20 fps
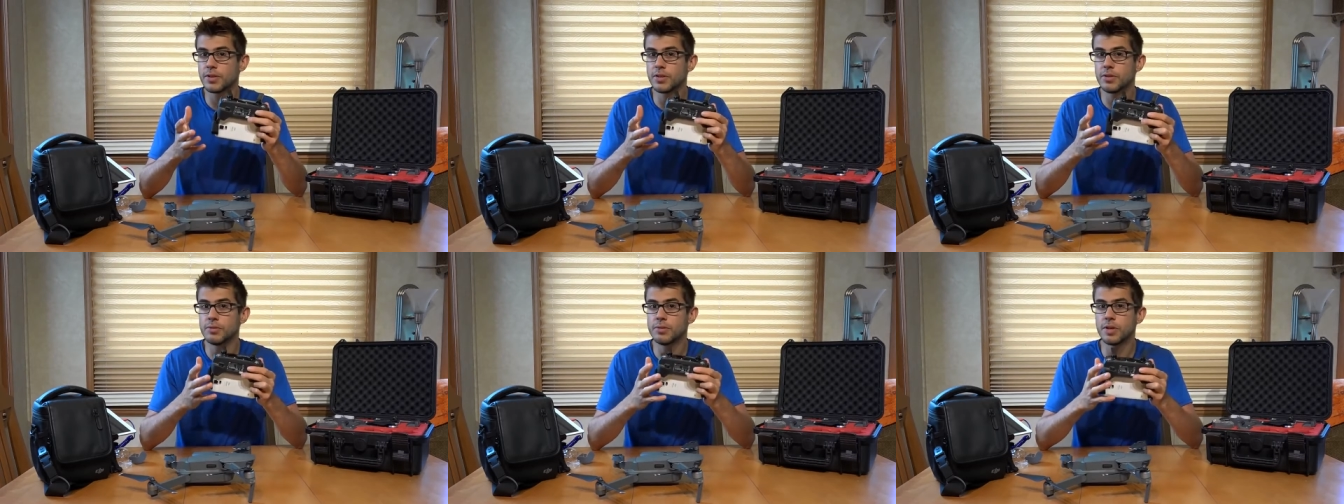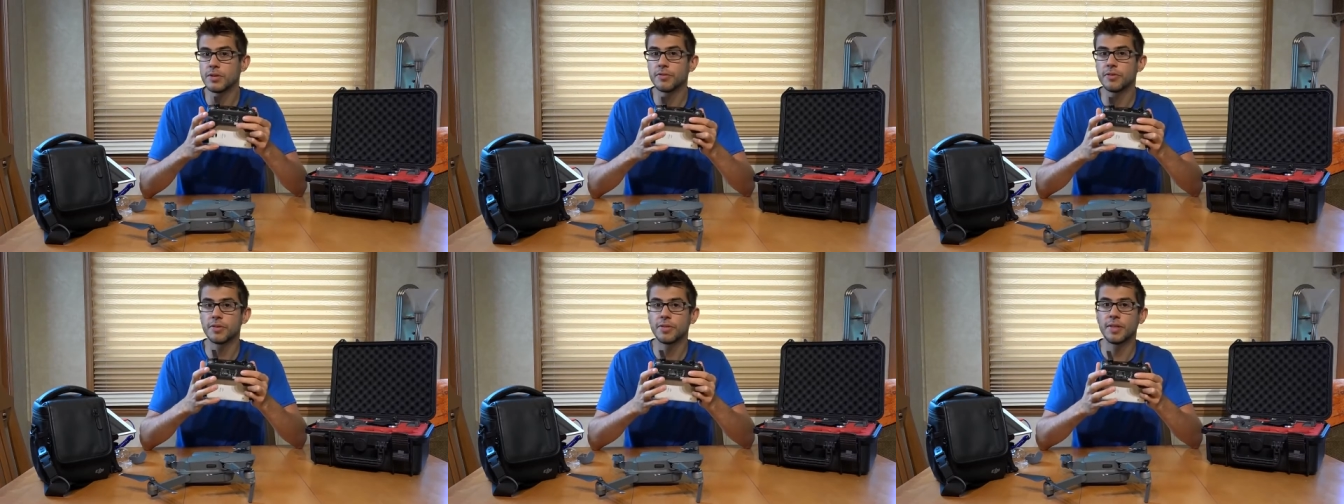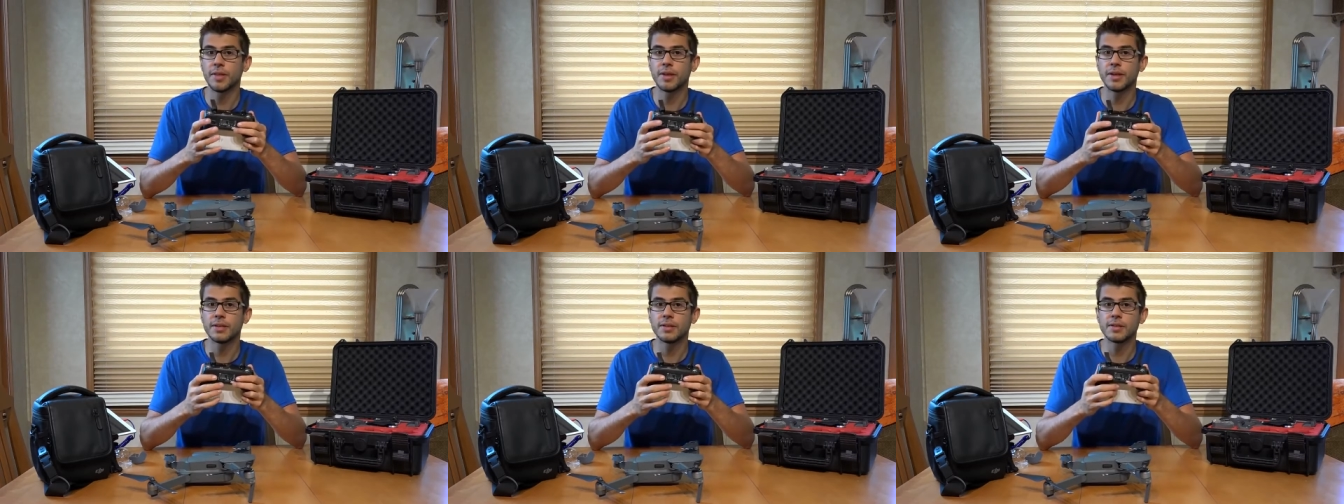to do different
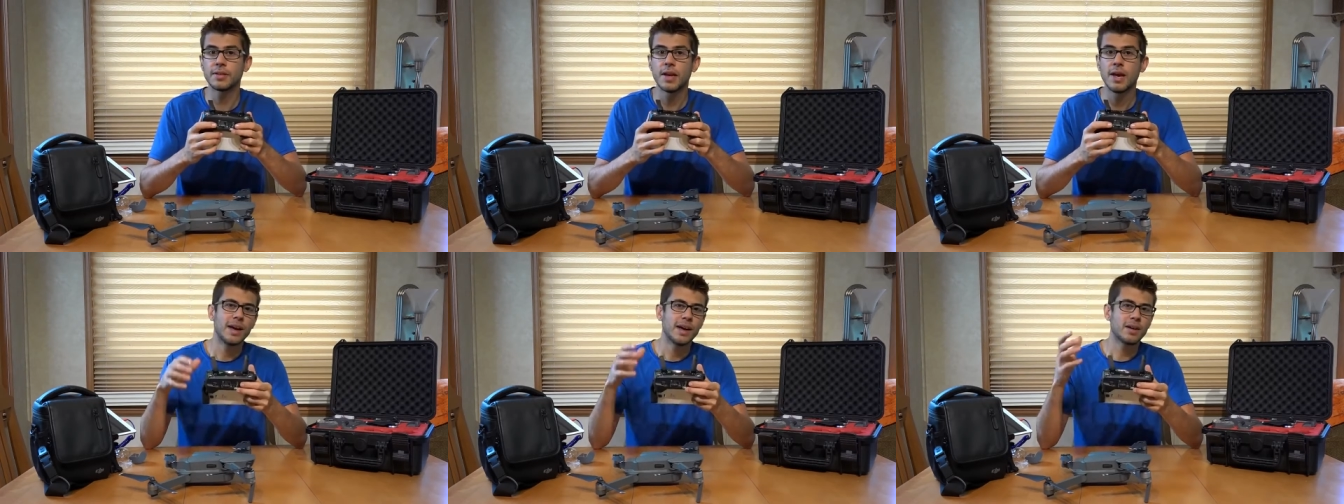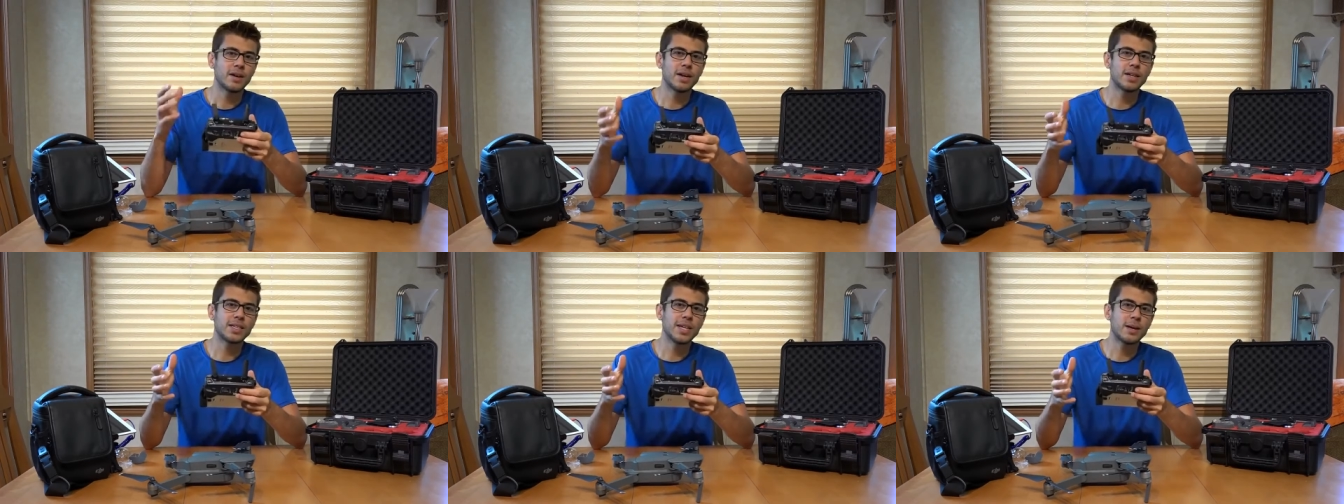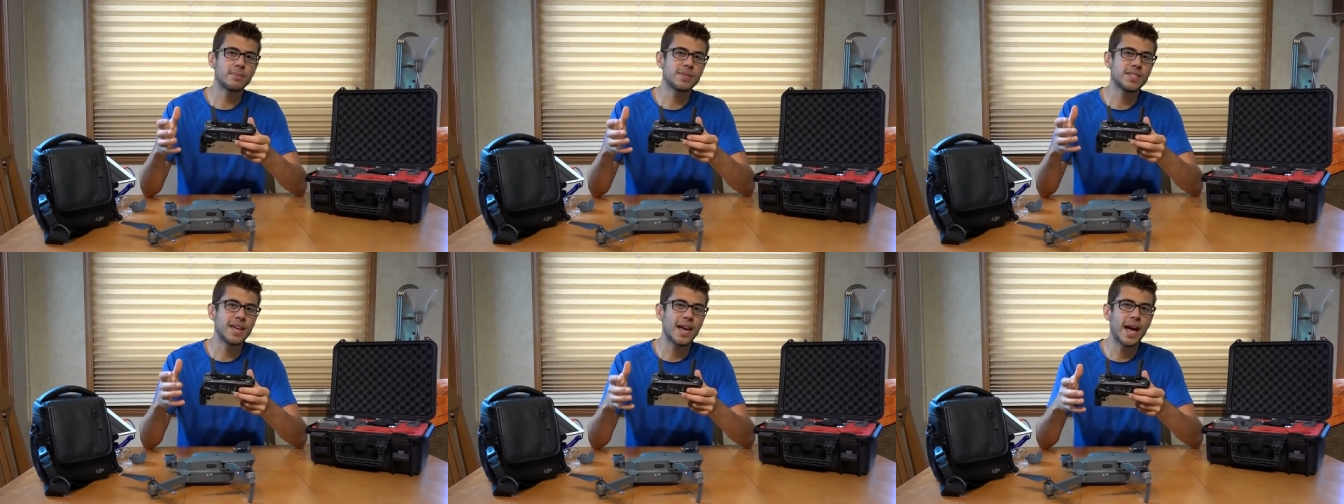things, and a lot of
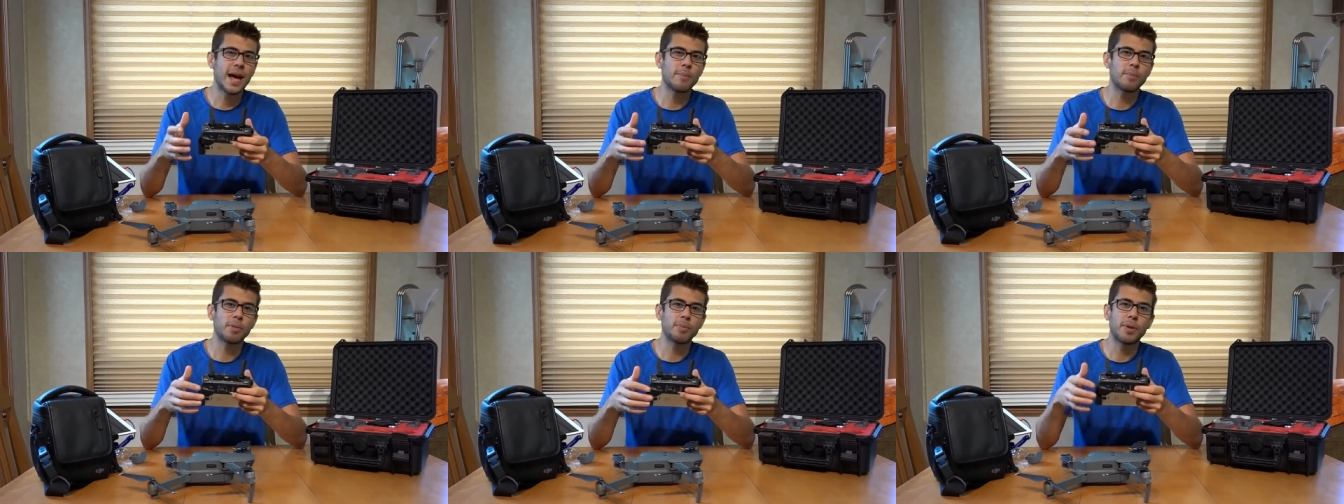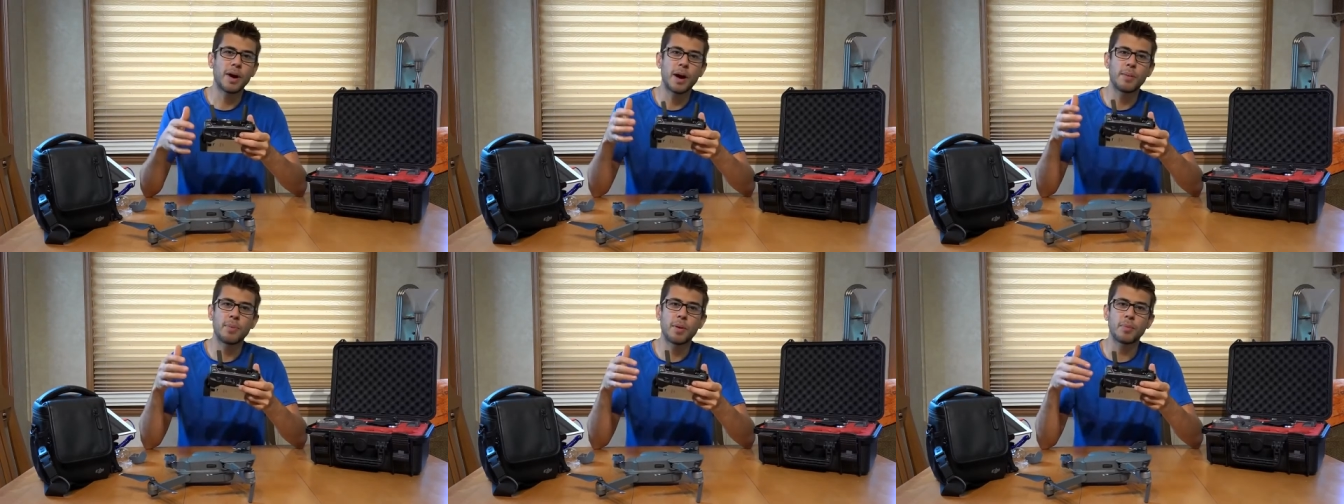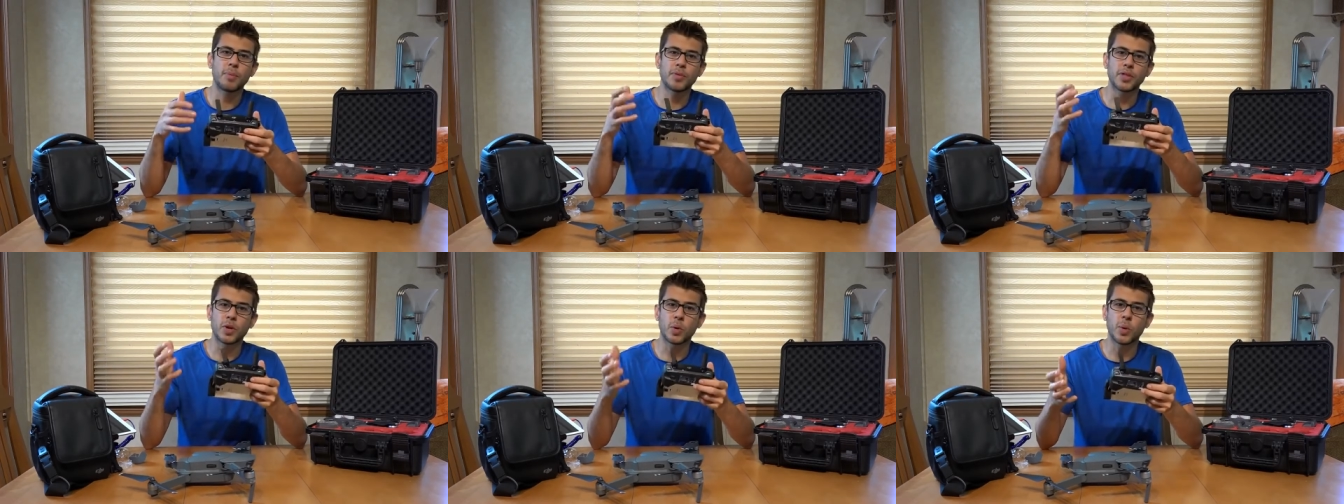times the app will pop
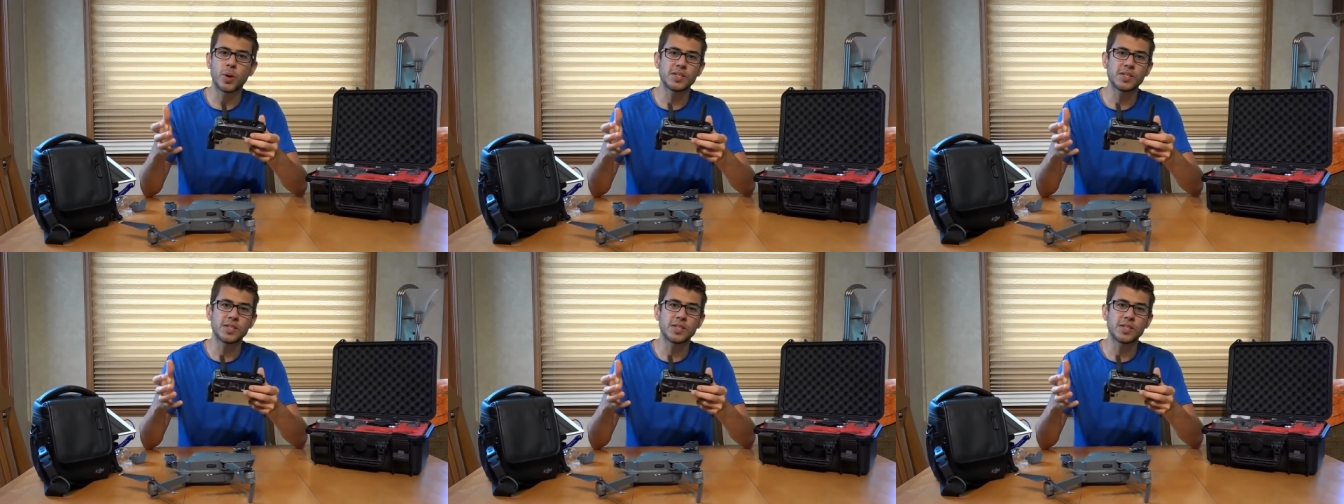up with a